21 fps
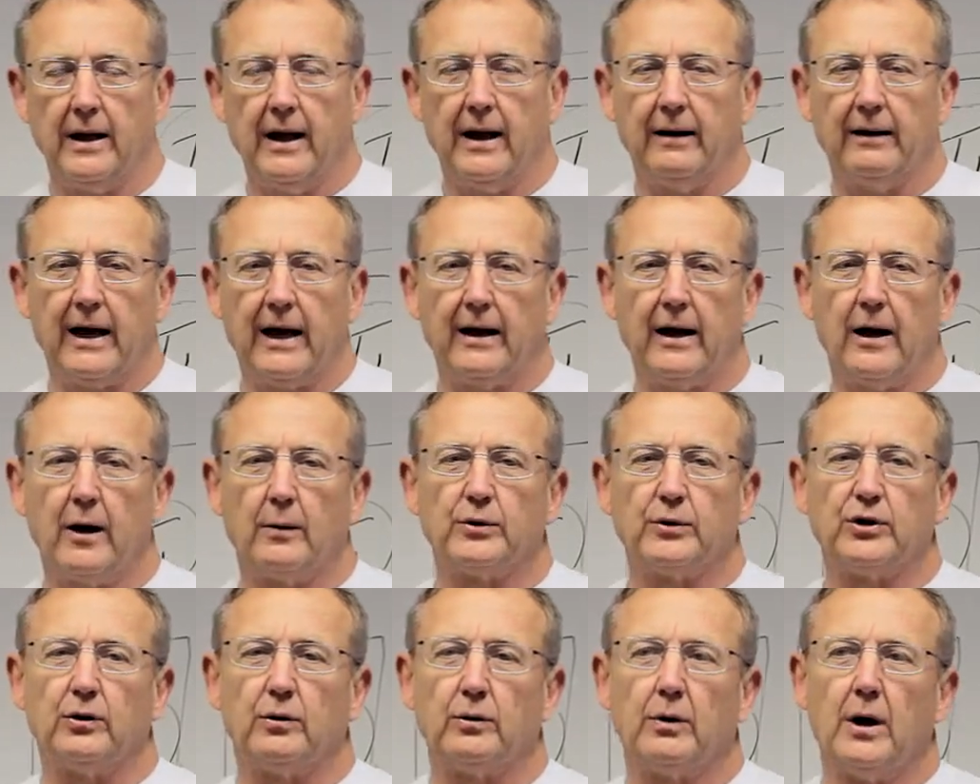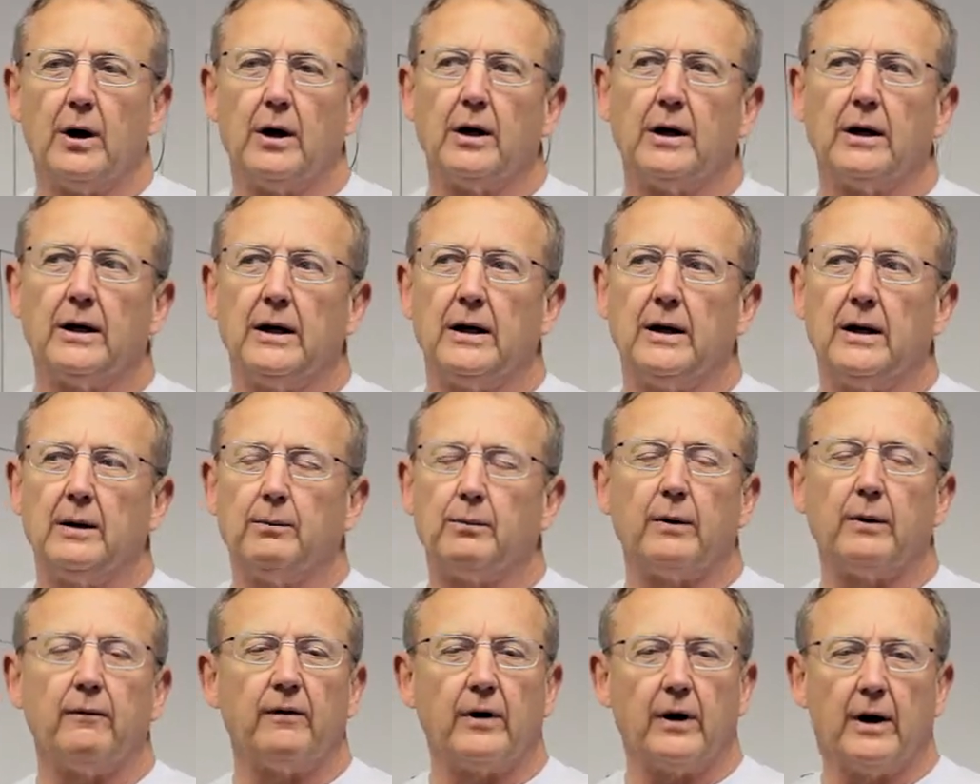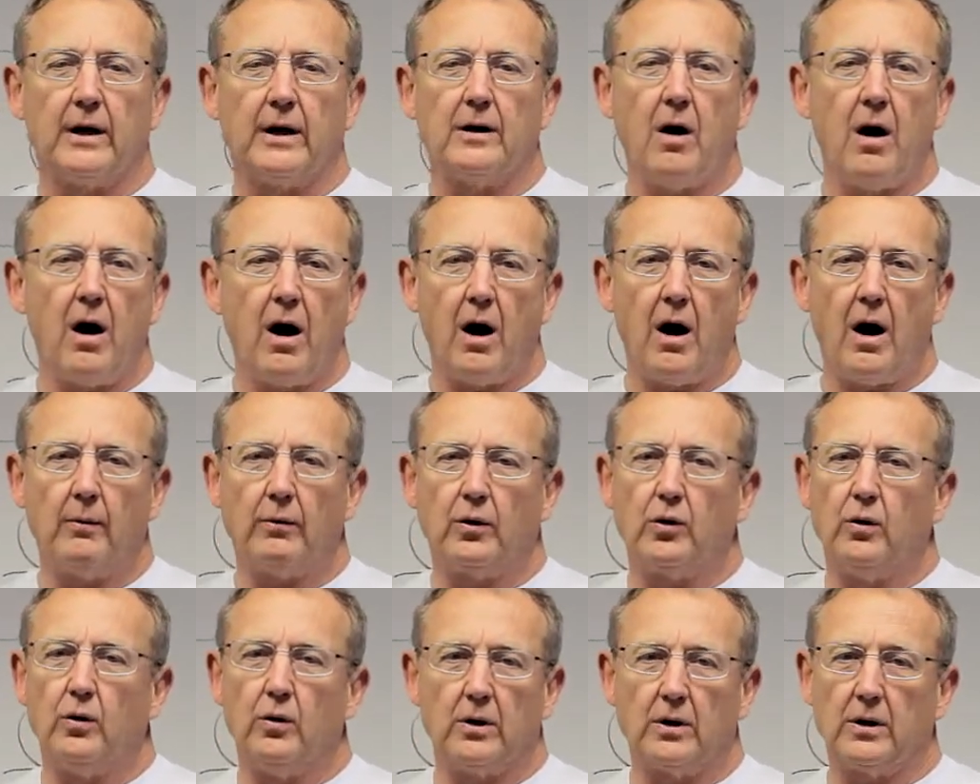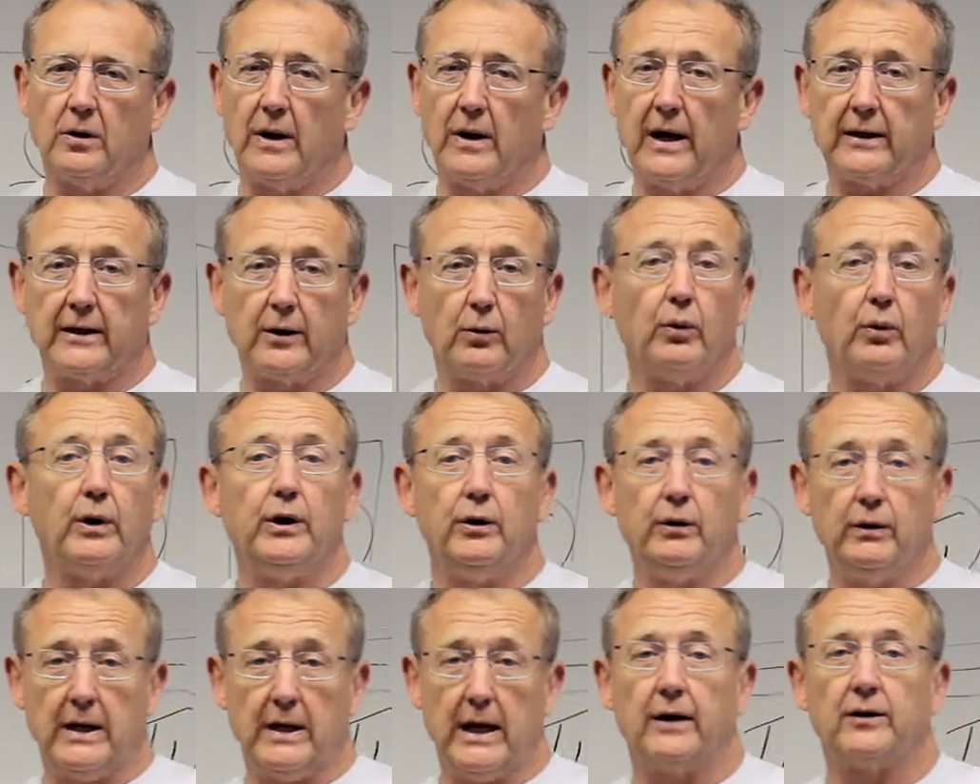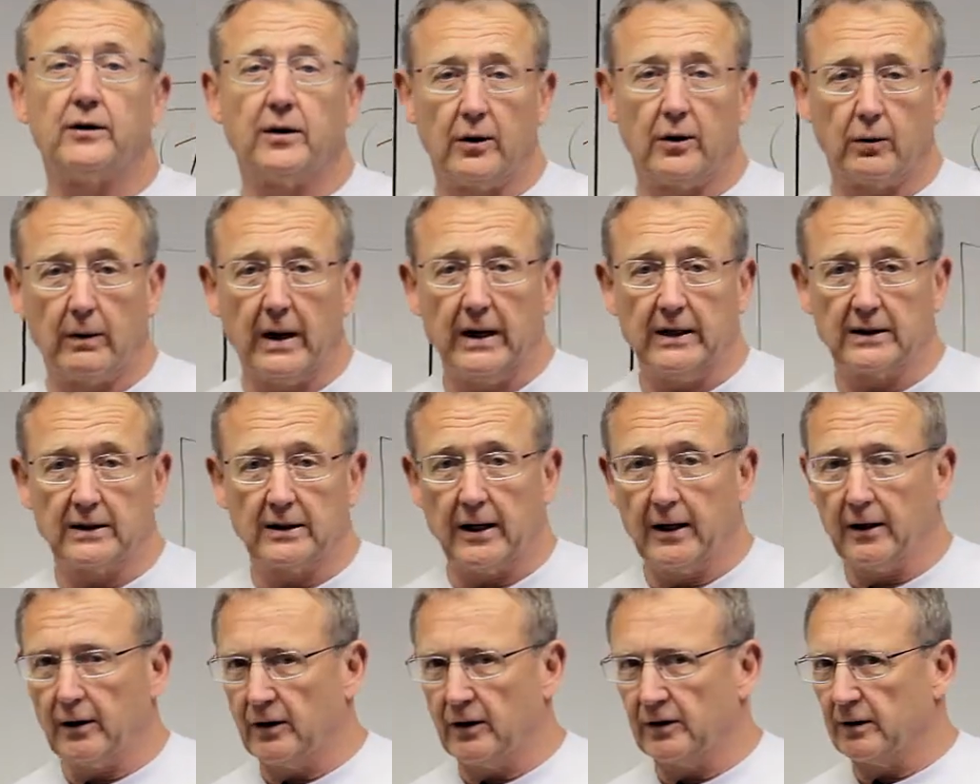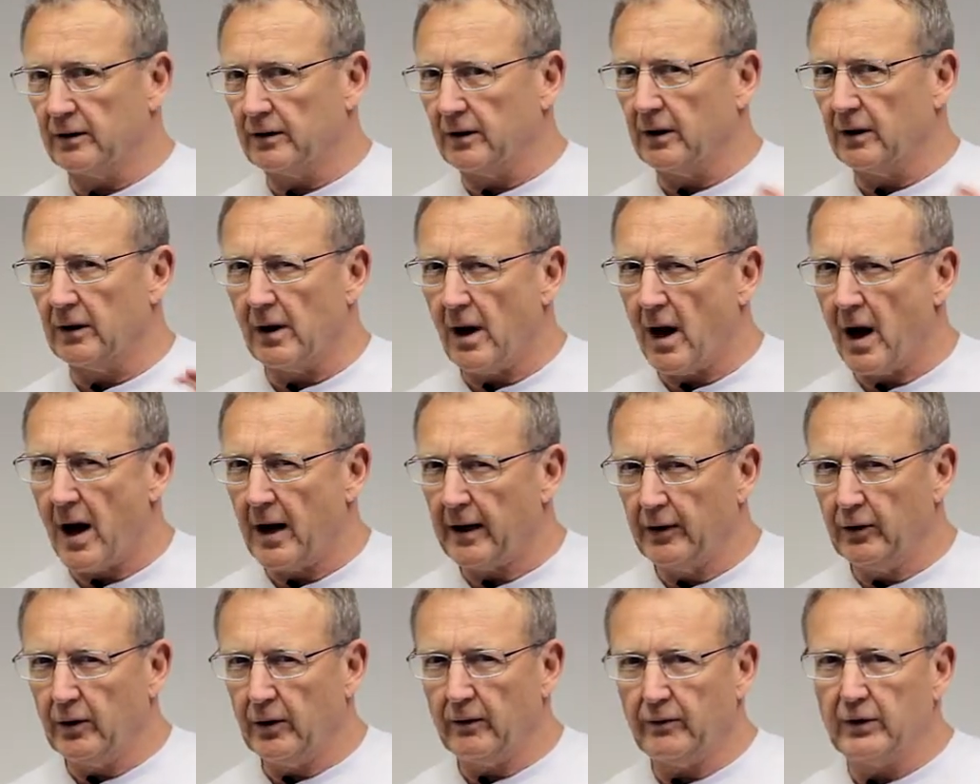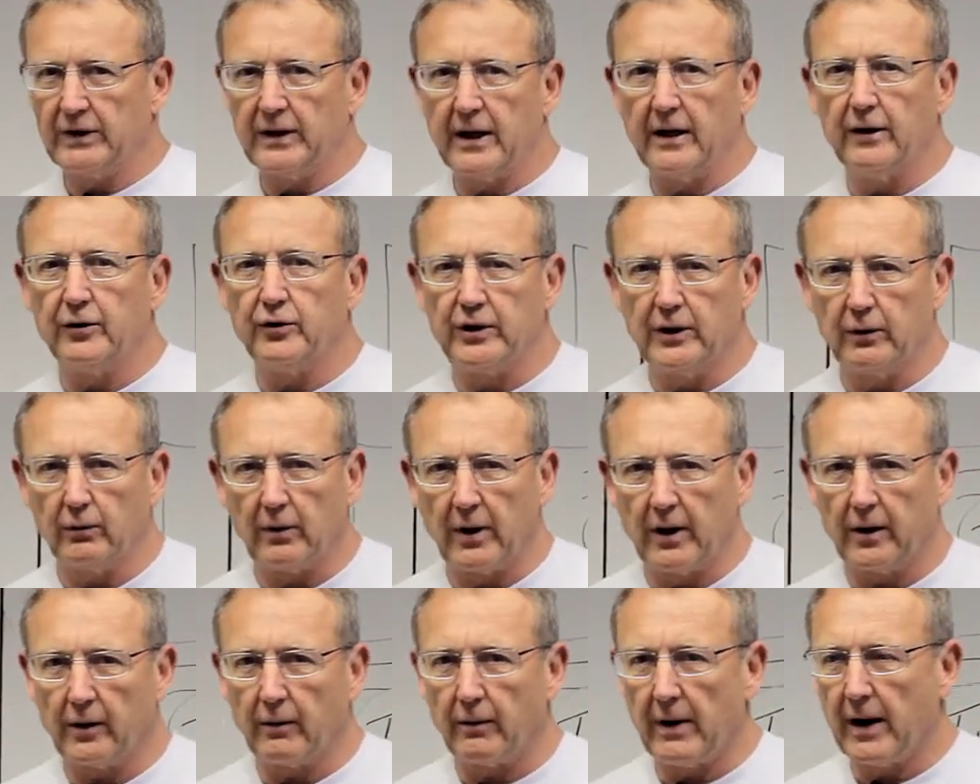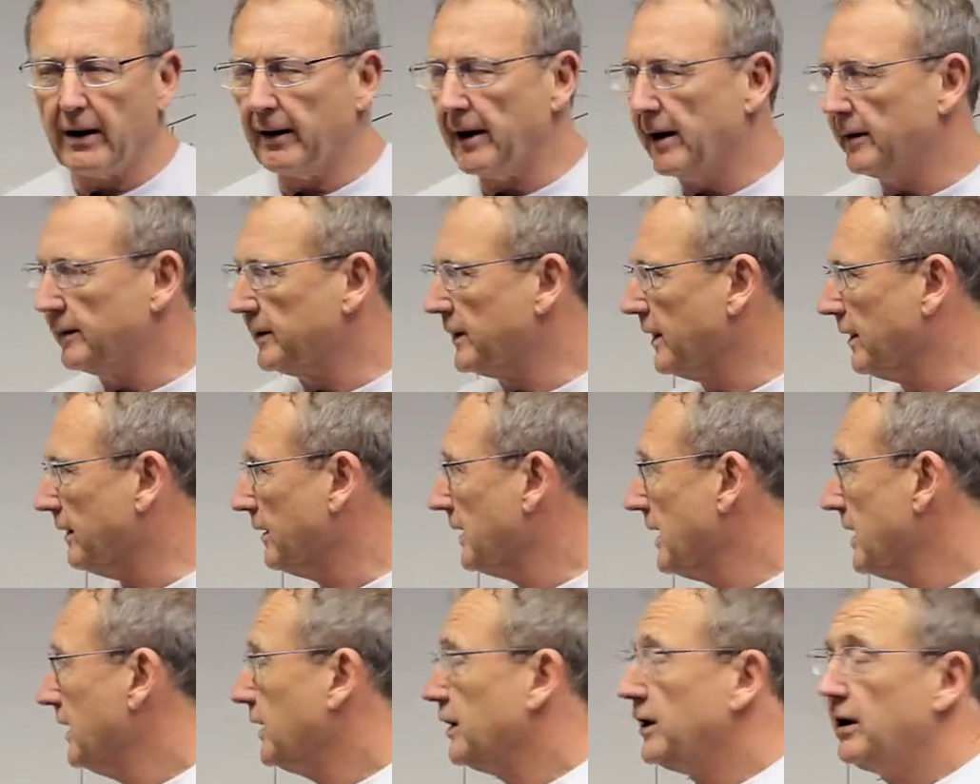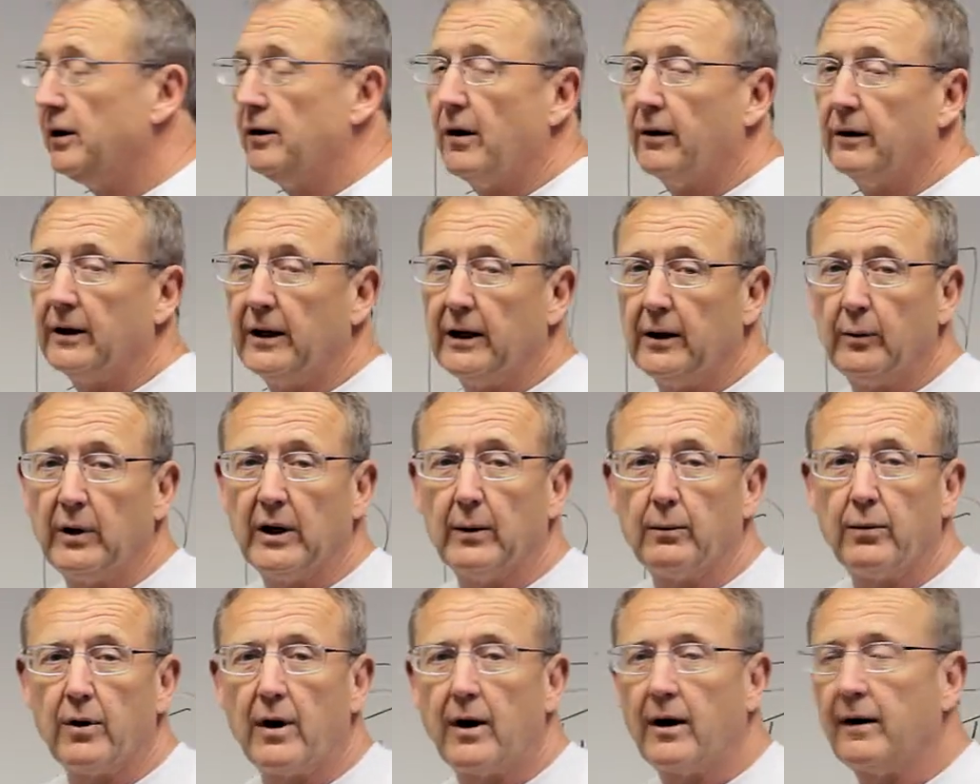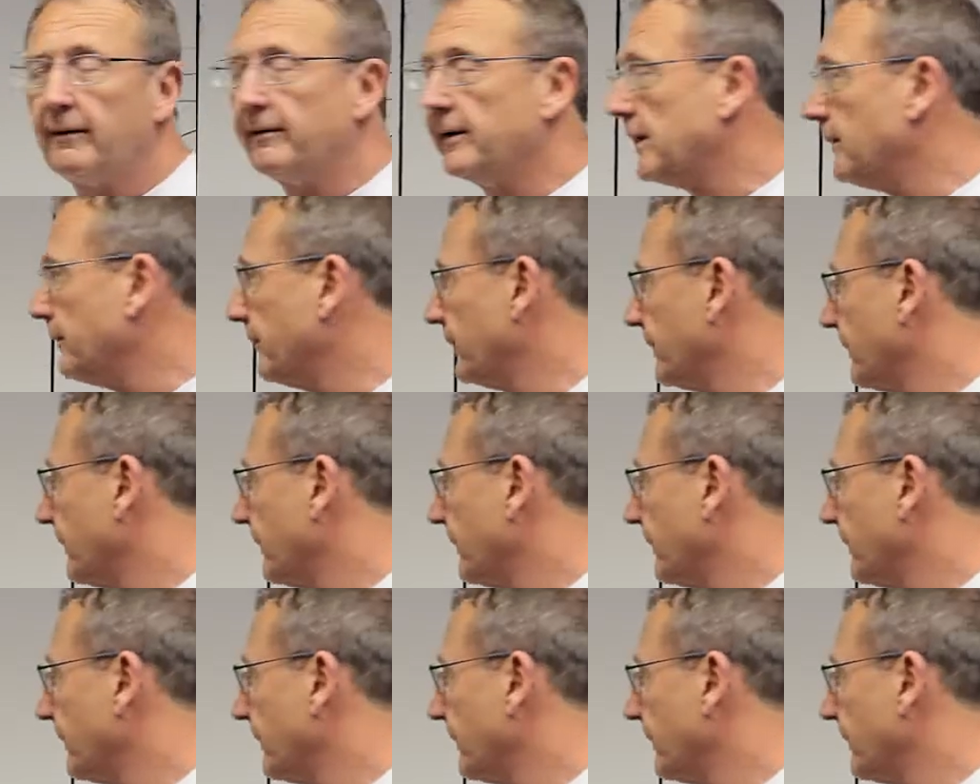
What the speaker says: And that helps you keep very calm, cool, and collected when you get to the race site, because there's a lot of nervous energy running around out there. You don't need to be a part of it.